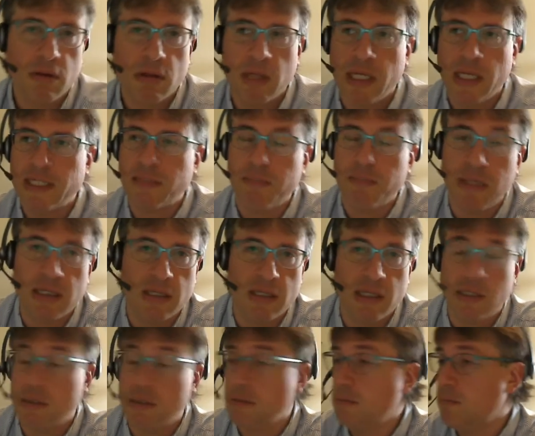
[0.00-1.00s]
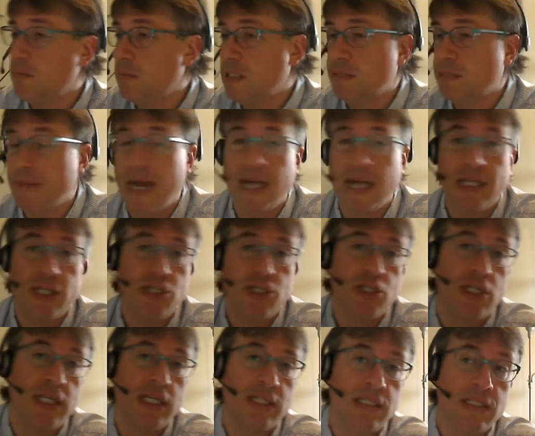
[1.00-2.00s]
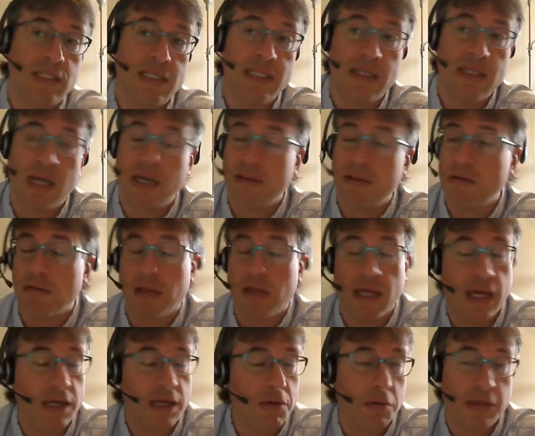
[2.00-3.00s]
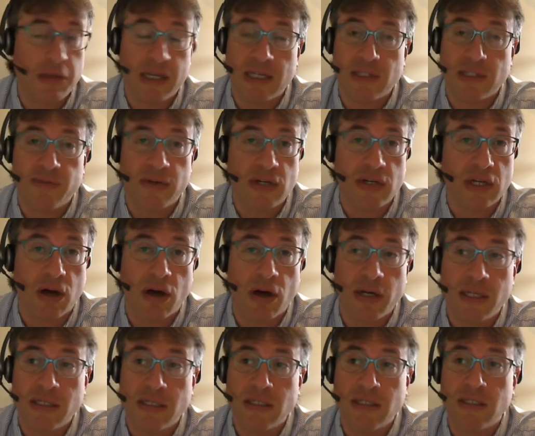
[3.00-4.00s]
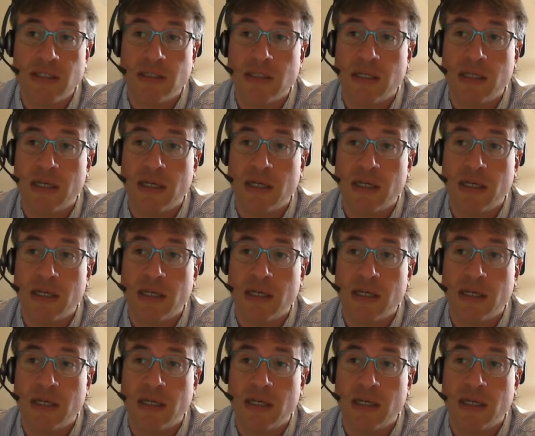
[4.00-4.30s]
It's mismanaged. I don't think it's very honest.